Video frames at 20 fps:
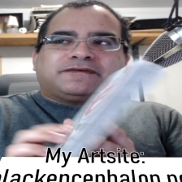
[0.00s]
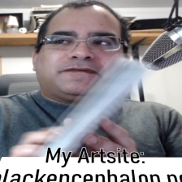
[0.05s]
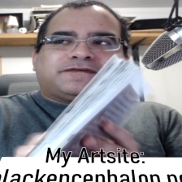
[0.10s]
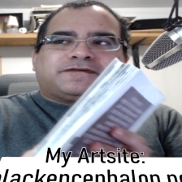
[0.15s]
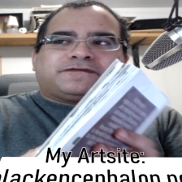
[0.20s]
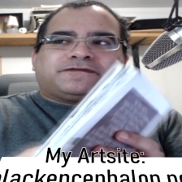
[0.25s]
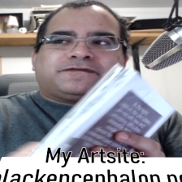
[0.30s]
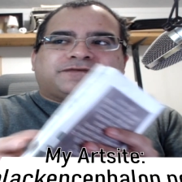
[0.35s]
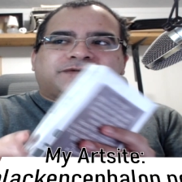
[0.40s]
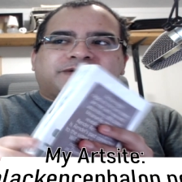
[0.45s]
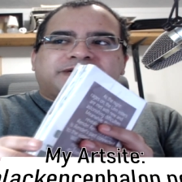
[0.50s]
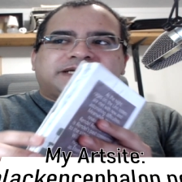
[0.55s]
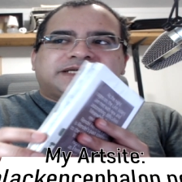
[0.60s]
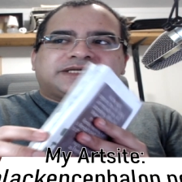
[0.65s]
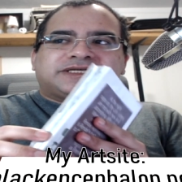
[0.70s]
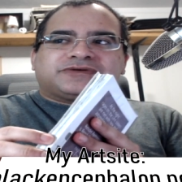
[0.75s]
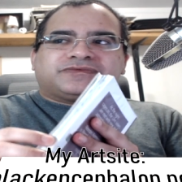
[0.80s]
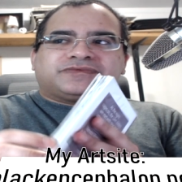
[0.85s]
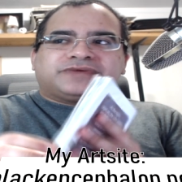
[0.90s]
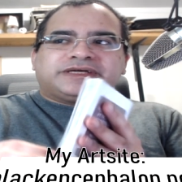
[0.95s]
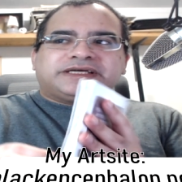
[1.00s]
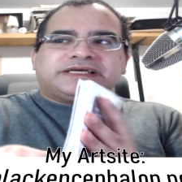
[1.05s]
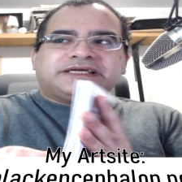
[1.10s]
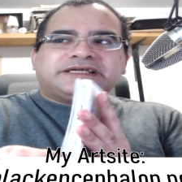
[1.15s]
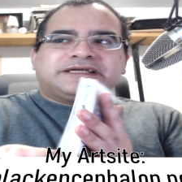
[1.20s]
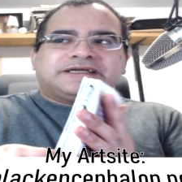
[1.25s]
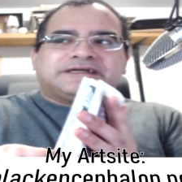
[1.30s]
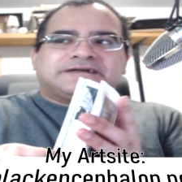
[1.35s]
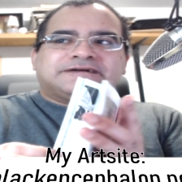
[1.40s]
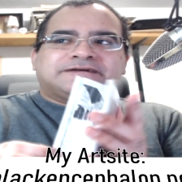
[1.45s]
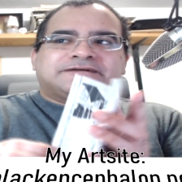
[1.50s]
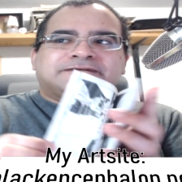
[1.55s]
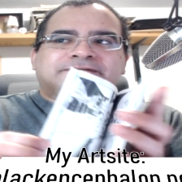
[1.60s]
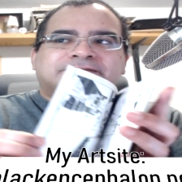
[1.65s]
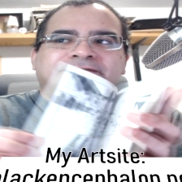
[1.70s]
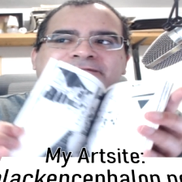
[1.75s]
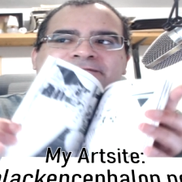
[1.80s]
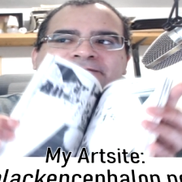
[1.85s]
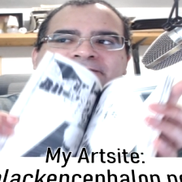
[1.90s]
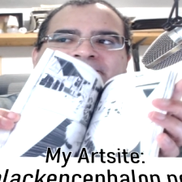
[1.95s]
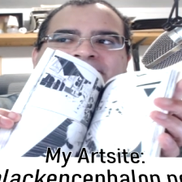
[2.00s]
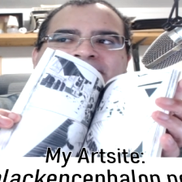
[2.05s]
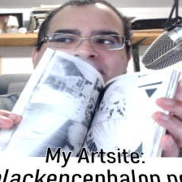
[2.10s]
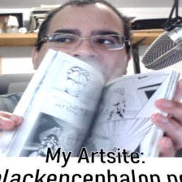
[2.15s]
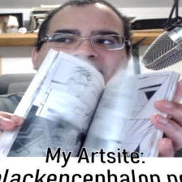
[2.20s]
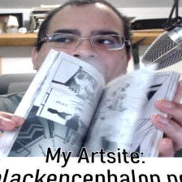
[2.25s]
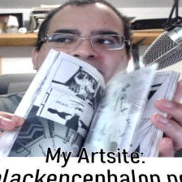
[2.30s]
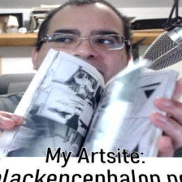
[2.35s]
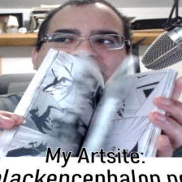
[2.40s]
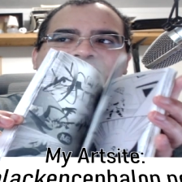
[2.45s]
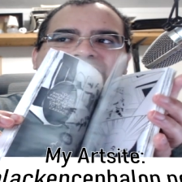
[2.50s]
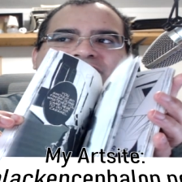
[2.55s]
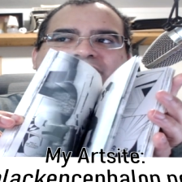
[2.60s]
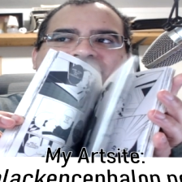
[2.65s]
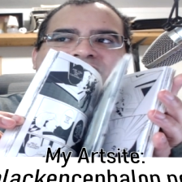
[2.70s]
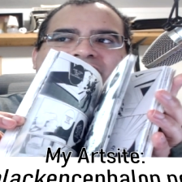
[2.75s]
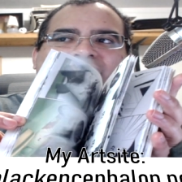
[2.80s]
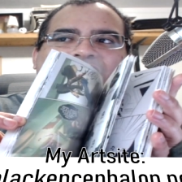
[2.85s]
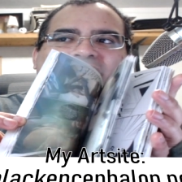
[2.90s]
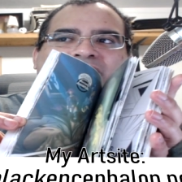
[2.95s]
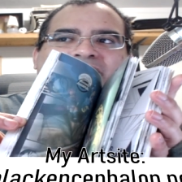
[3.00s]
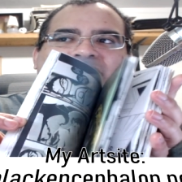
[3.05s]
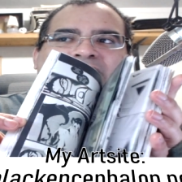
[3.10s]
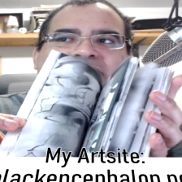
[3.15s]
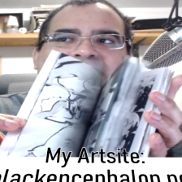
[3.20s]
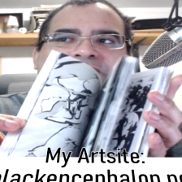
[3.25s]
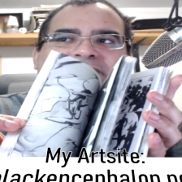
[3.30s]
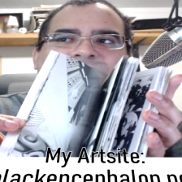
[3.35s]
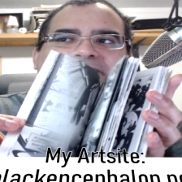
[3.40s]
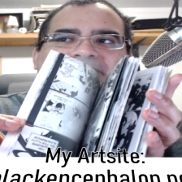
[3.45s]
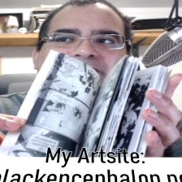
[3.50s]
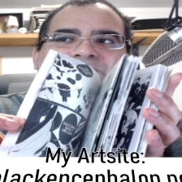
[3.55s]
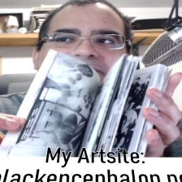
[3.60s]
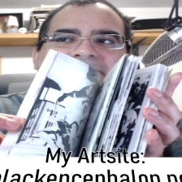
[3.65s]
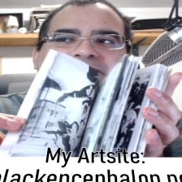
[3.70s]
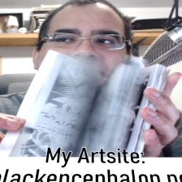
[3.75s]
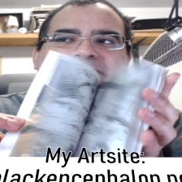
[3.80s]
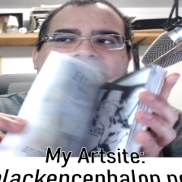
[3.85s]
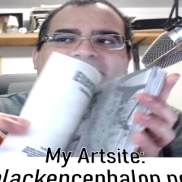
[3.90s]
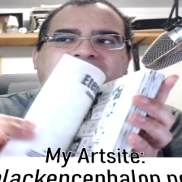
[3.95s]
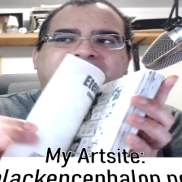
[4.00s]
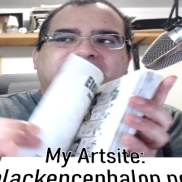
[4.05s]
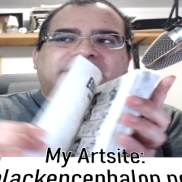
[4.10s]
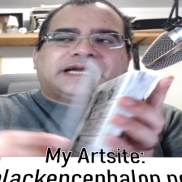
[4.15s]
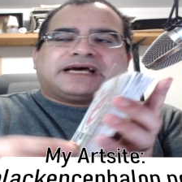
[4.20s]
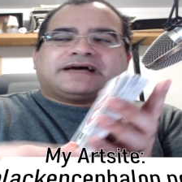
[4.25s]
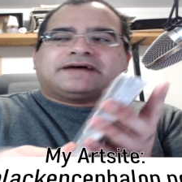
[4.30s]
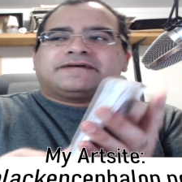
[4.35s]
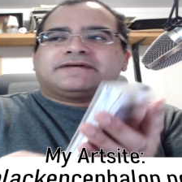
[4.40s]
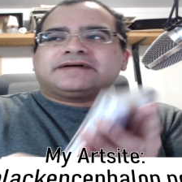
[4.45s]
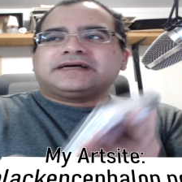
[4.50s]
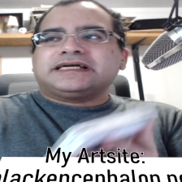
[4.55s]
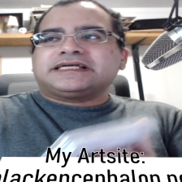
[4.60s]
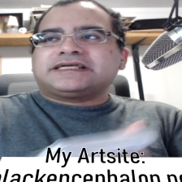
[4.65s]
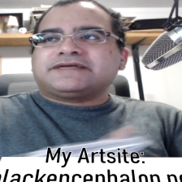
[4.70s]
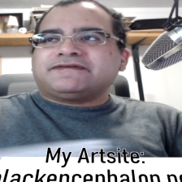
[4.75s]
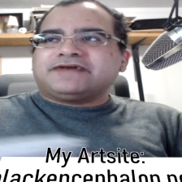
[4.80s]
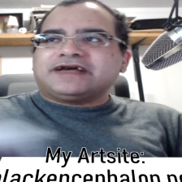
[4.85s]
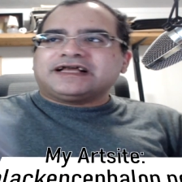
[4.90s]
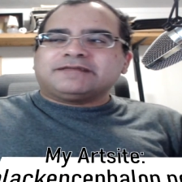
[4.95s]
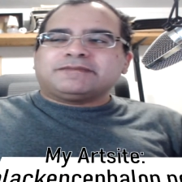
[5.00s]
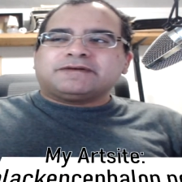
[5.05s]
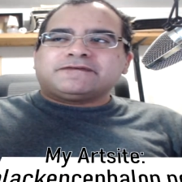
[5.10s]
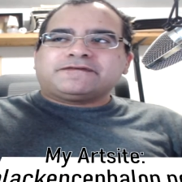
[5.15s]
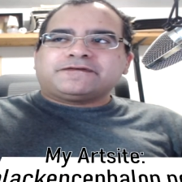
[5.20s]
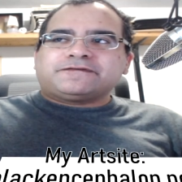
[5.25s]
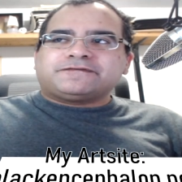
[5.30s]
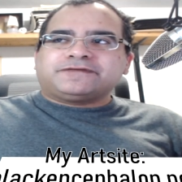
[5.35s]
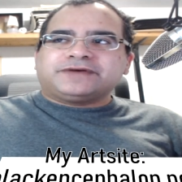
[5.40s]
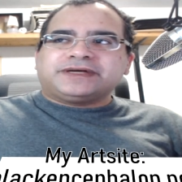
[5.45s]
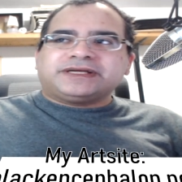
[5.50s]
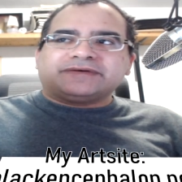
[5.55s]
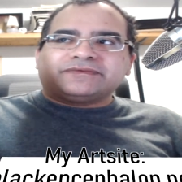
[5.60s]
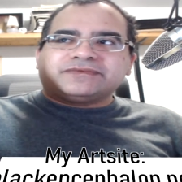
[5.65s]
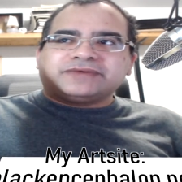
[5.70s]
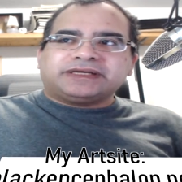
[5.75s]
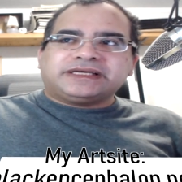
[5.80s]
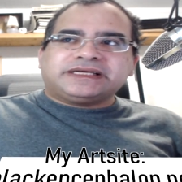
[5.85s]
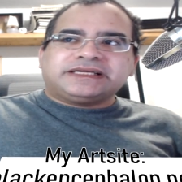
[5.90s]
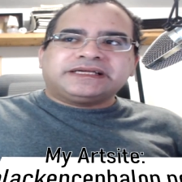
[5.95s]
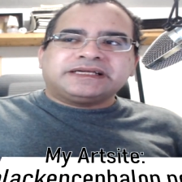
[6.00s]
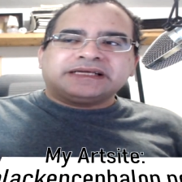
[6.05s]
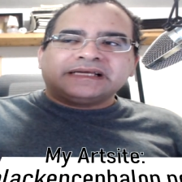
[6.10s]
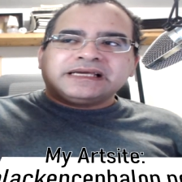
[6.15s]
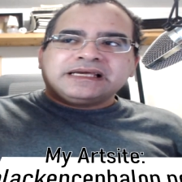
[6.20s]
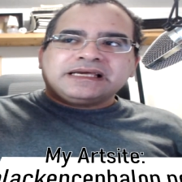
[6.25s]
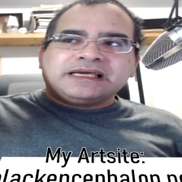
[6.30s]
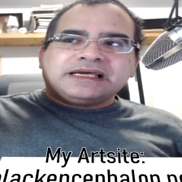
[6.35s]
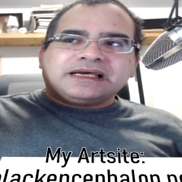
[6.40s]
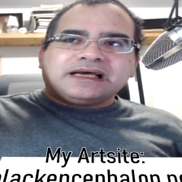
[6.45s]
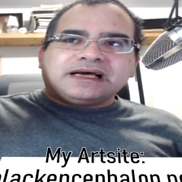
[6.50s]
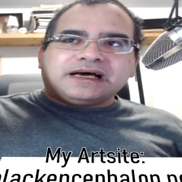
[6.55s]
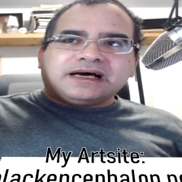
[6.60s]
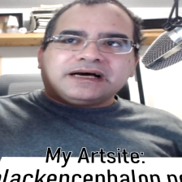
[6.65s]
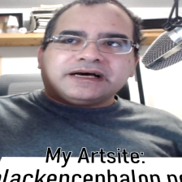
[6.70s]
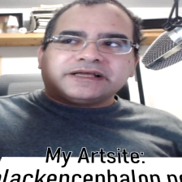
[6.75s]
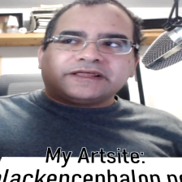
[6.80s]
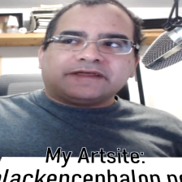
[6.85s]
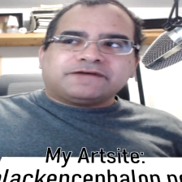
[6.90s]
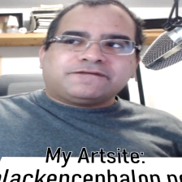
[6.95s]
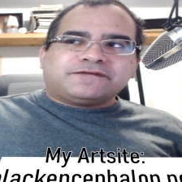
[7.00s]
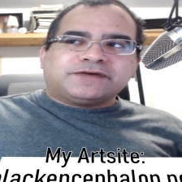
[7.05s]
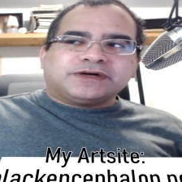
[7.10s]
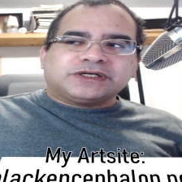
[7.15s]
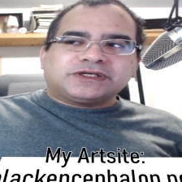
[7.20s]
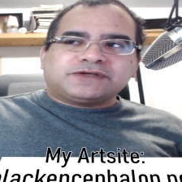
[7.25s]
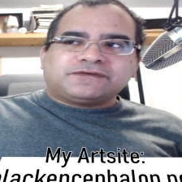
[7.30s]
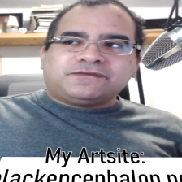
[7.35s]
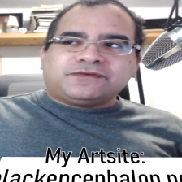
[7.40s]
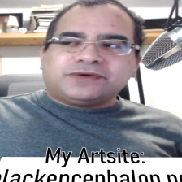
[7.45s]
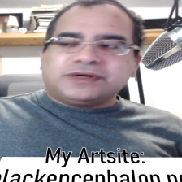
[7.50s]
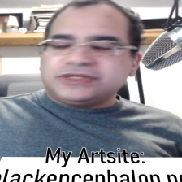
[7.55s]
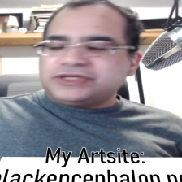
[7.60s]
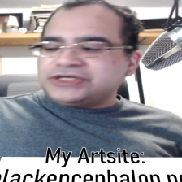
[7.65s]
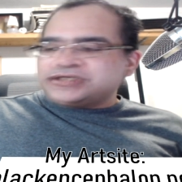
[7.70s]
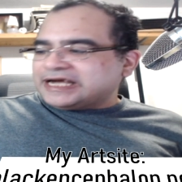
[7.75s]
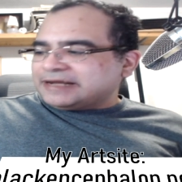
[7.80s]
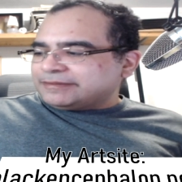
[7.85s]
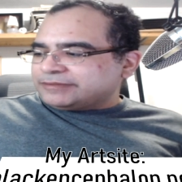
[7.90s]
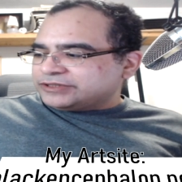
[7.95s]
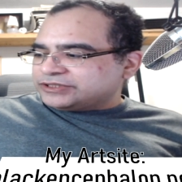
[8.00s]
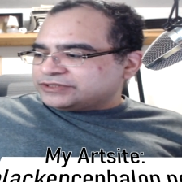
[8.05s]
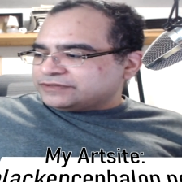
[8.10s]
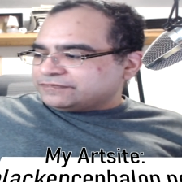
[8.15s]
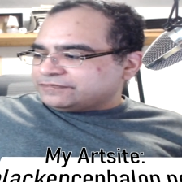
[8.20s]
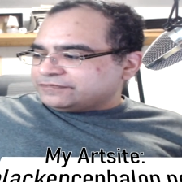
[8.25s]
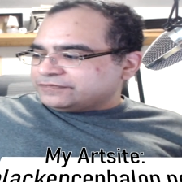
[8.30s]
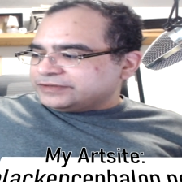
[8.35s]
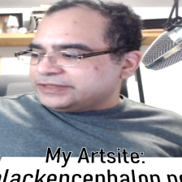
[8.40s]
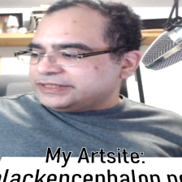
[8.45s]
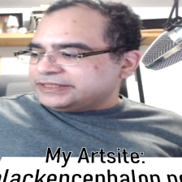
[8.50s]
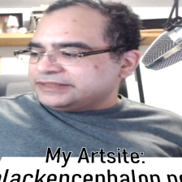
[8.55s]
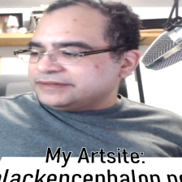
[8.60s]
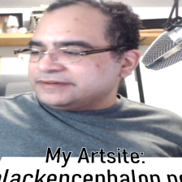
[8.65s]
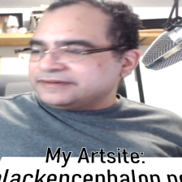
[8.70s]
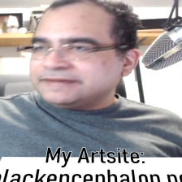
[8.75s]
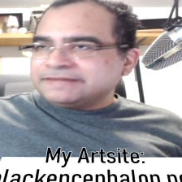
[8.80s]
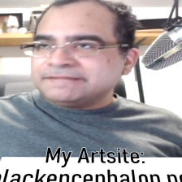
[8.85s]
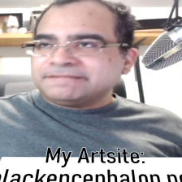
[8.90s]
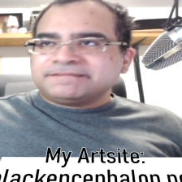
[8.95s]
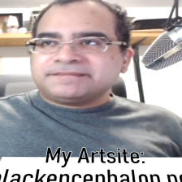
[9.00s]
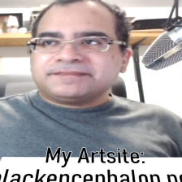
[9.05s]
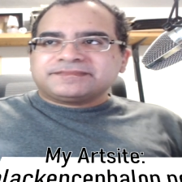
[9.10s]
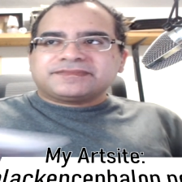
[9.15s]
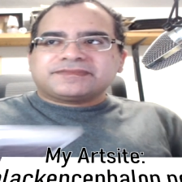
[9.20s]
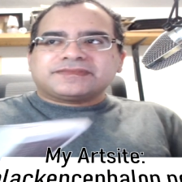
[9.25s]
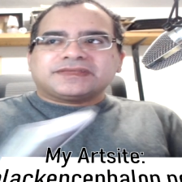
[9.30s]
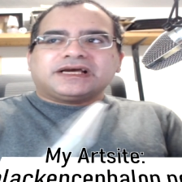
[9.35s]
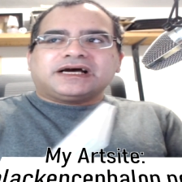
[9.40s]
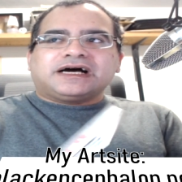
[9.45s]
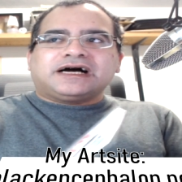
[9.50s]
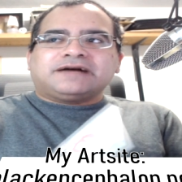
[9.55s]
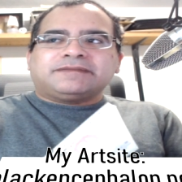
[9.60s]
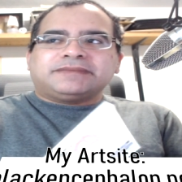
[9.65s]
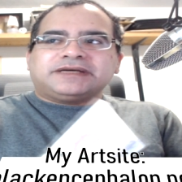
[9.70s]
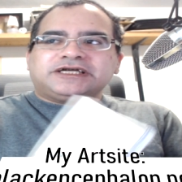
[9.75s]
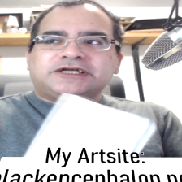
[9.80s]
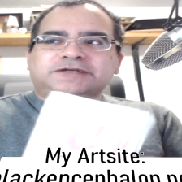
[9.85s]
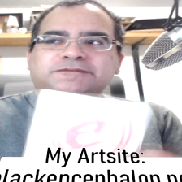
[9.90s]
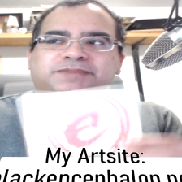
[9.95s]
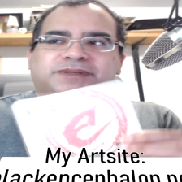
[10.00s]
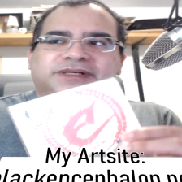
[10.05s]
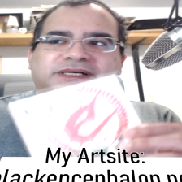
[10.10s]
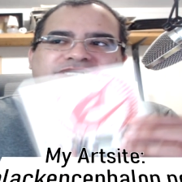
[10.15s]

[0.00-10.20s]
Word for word: for free to read. So, yeah, it's available for free to read. Uh, the first four chapters are free. Um, each book